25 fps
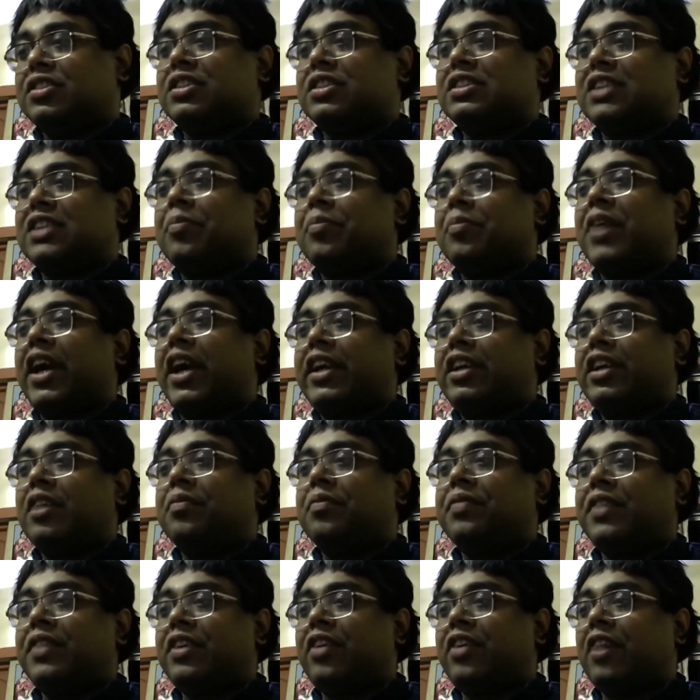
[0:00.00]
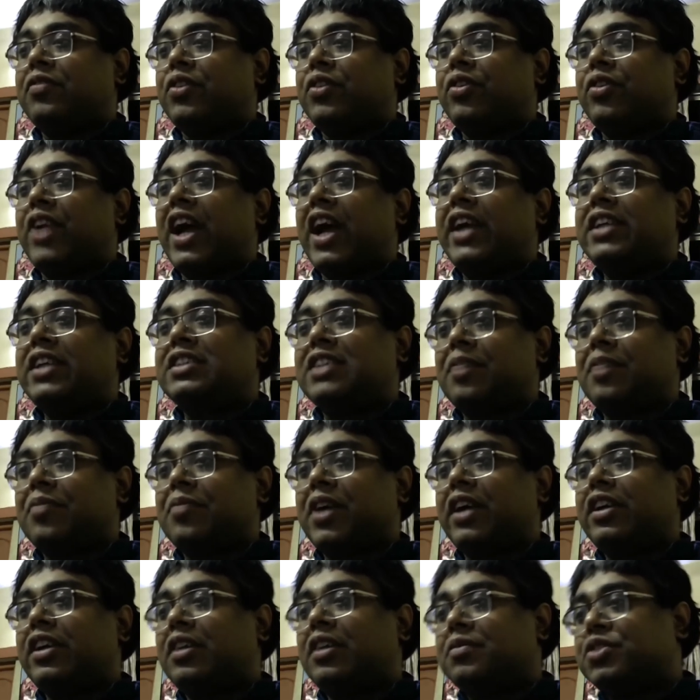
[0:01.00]
some kind of you have to write some
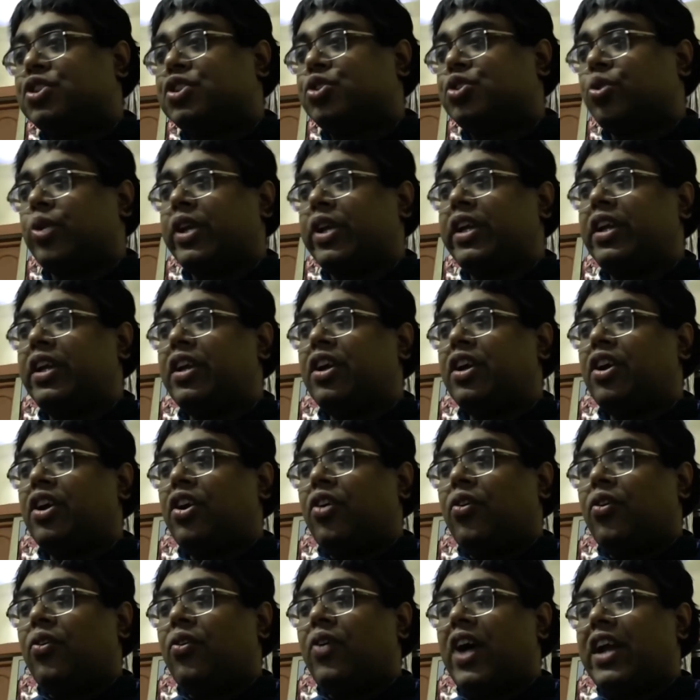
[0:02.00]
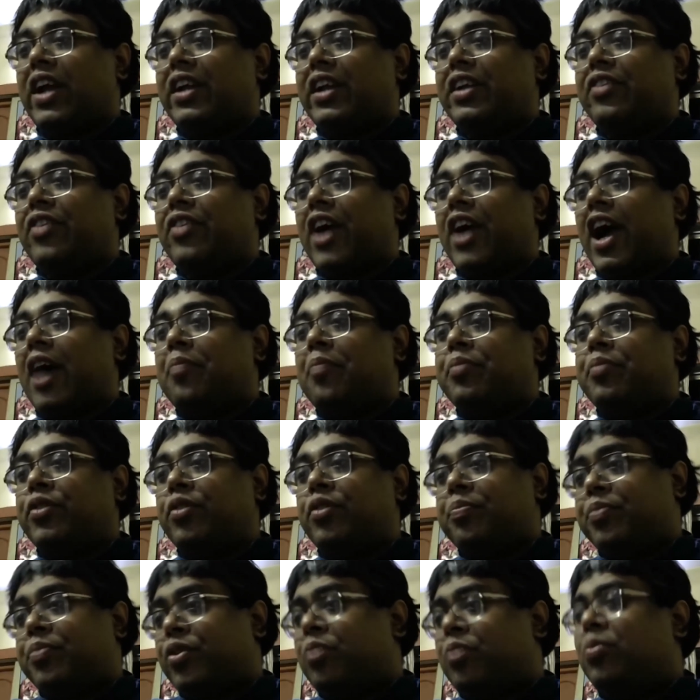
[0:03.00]
kind of story where you have
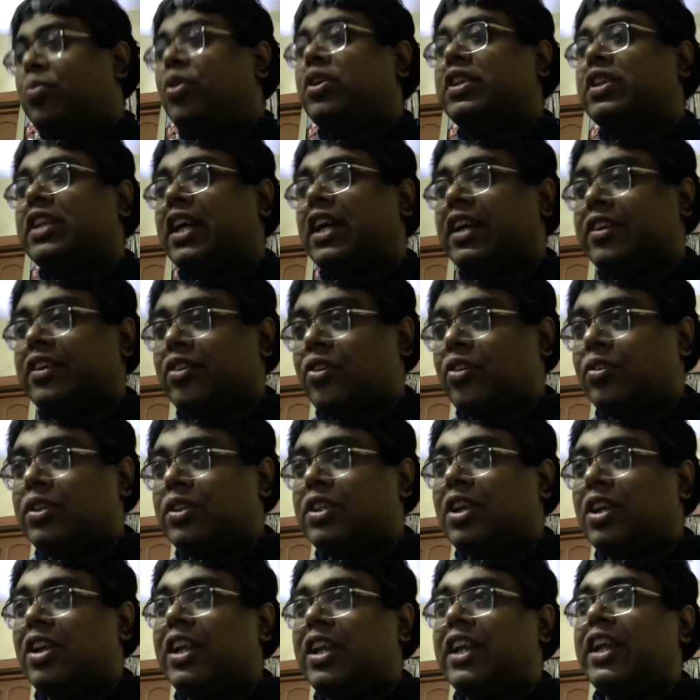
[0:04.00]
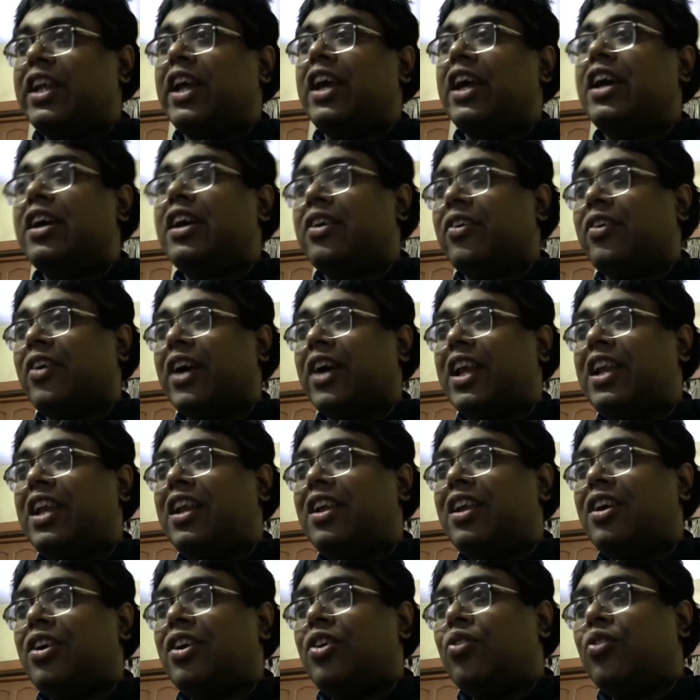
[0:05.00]
to promote that Kuntalin hair oil
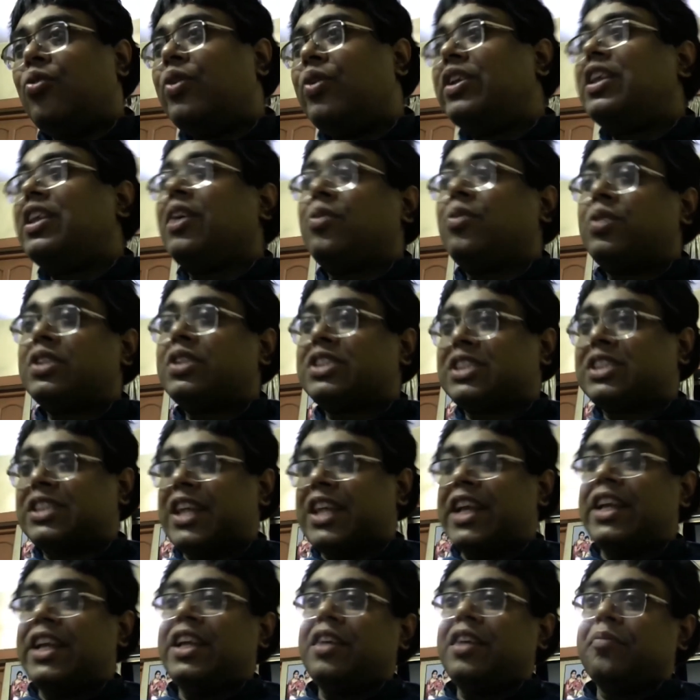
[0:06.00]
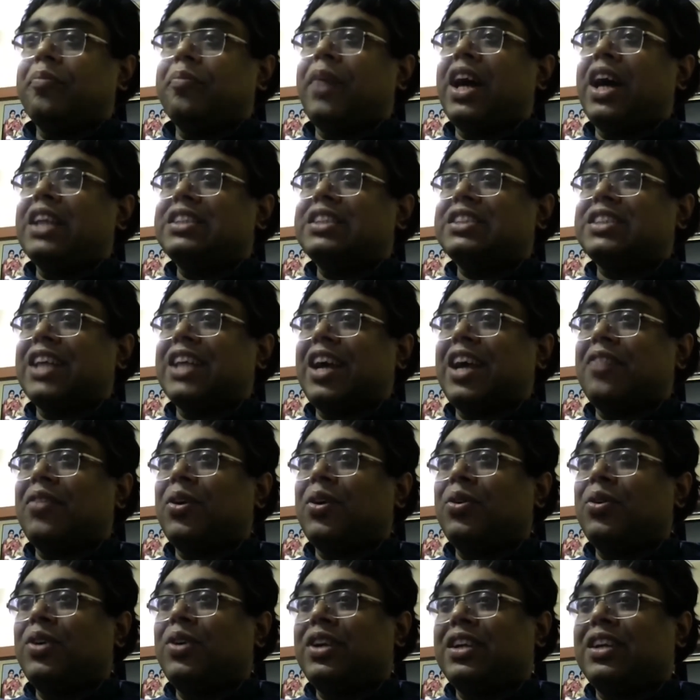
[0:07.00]
without saying much
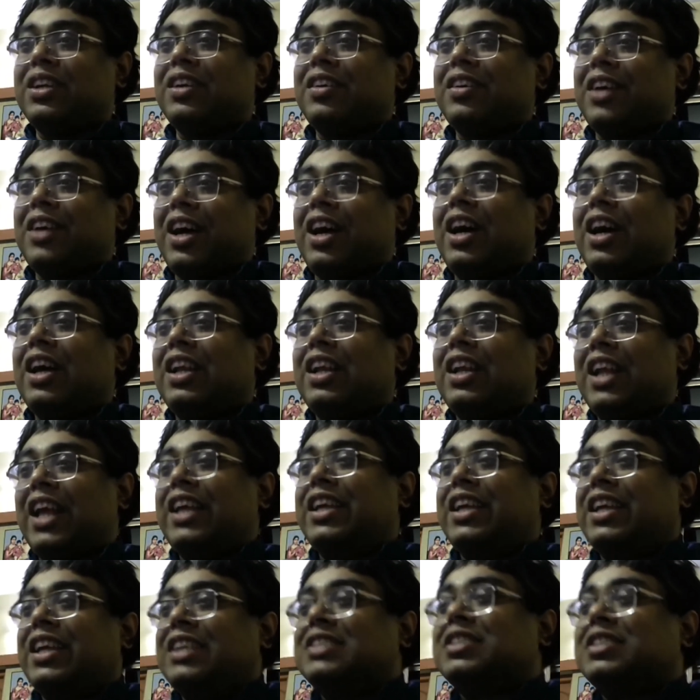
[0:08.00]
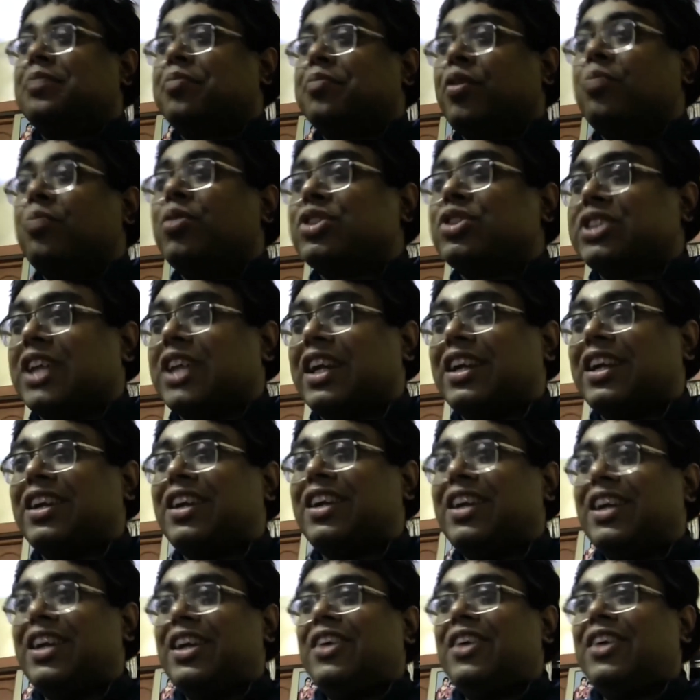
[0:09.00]
about uh, like it's a promotion.
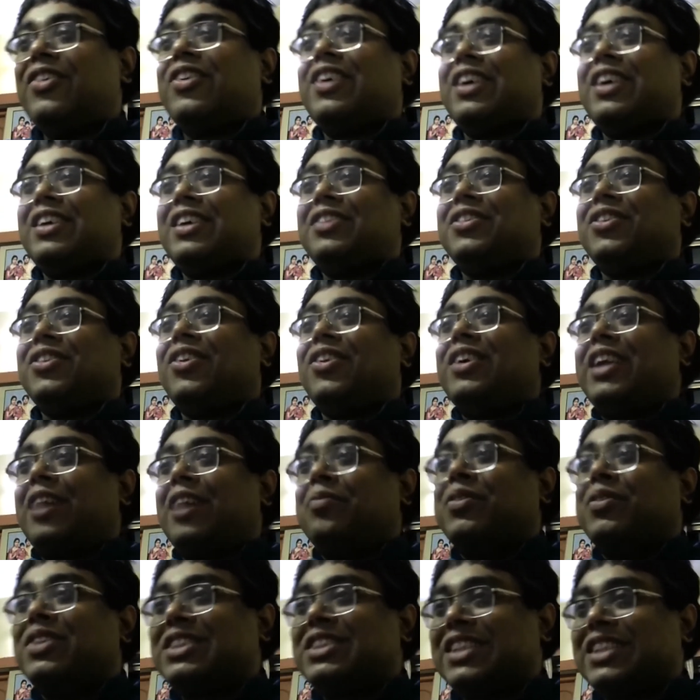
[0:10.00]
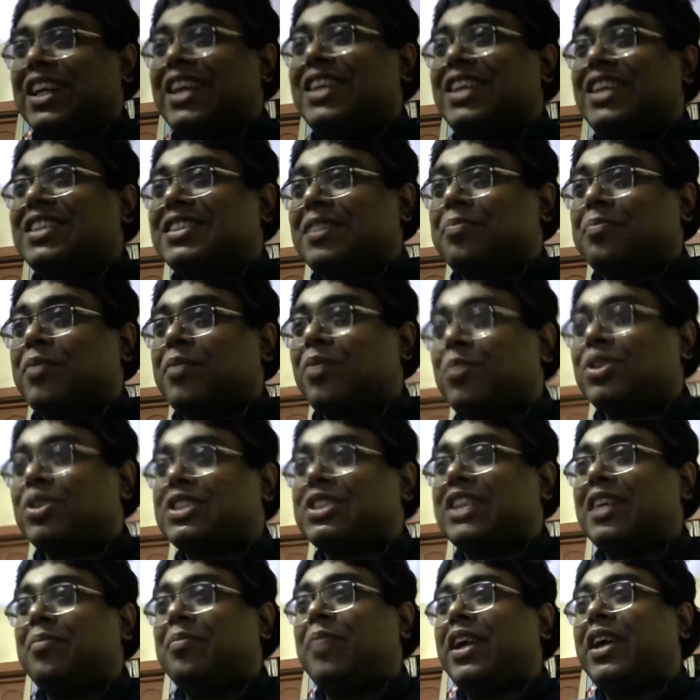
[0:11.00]
You, you don't have to say it's a
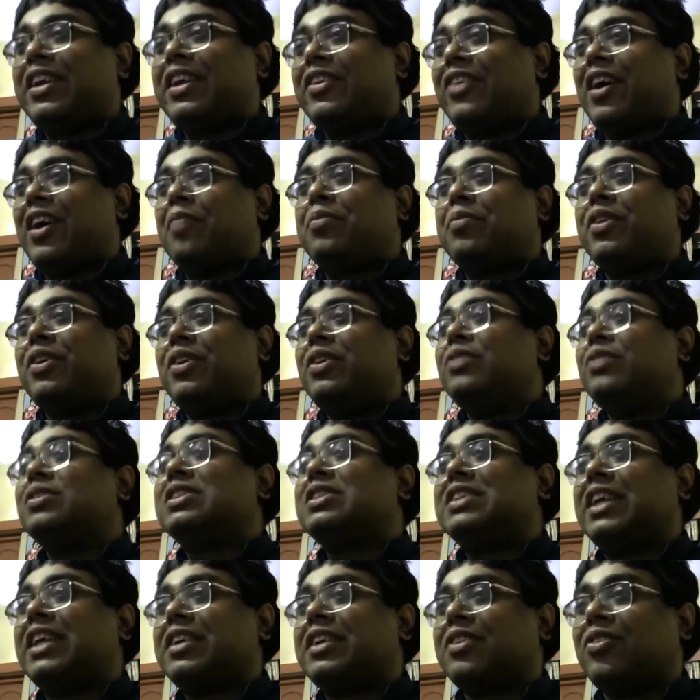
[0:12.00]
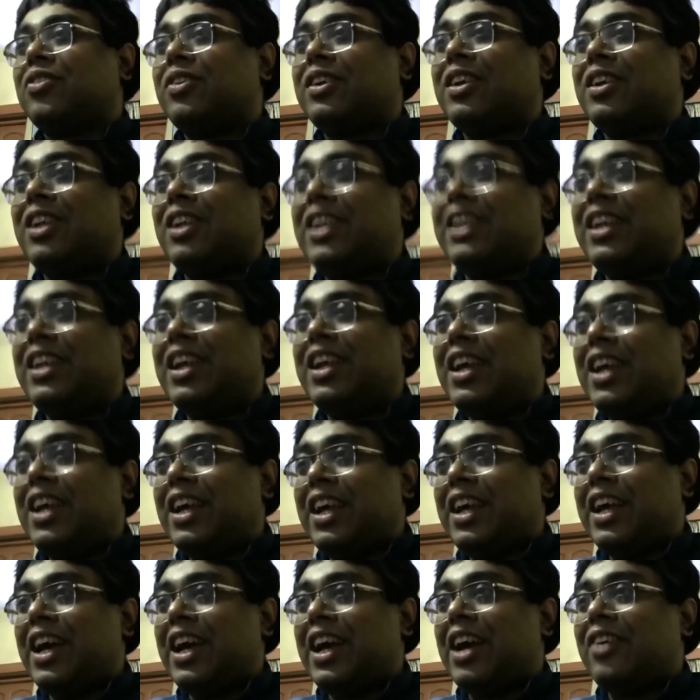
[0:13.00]
promotion, but you have to use that Kuntalin
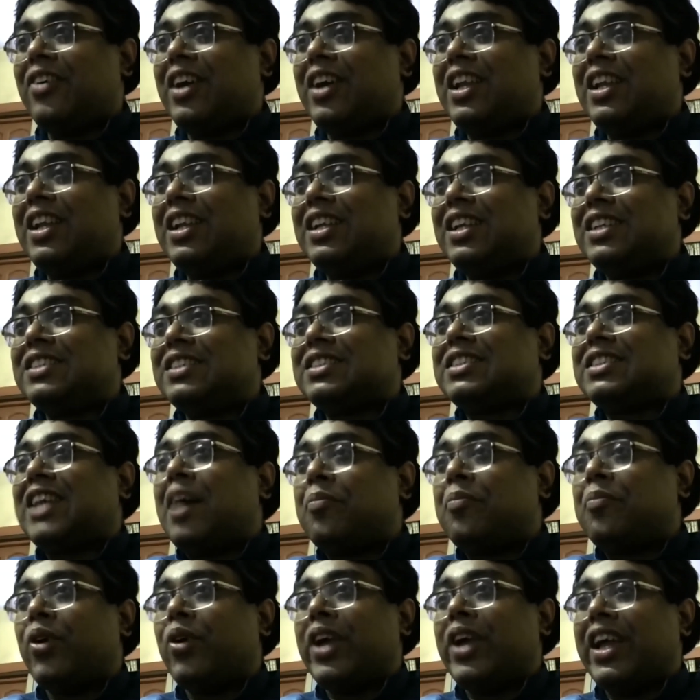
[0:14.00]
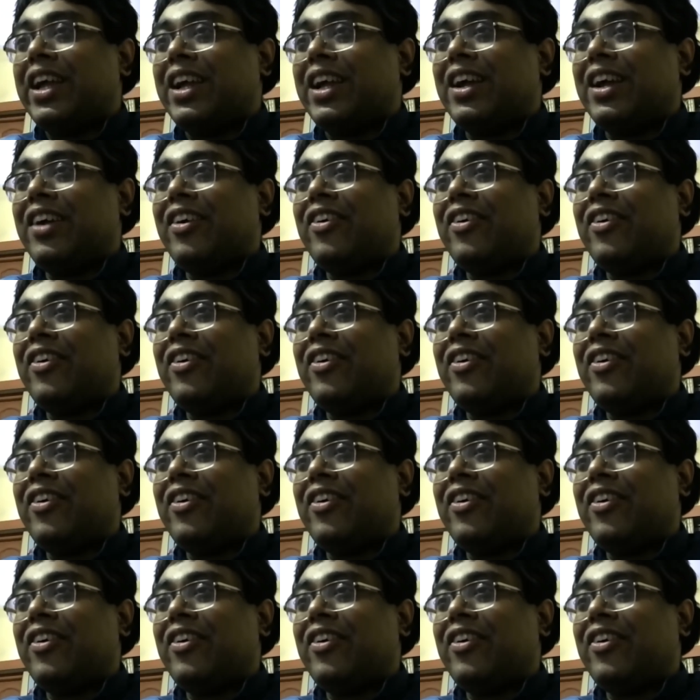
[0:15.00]
hair oil in some way.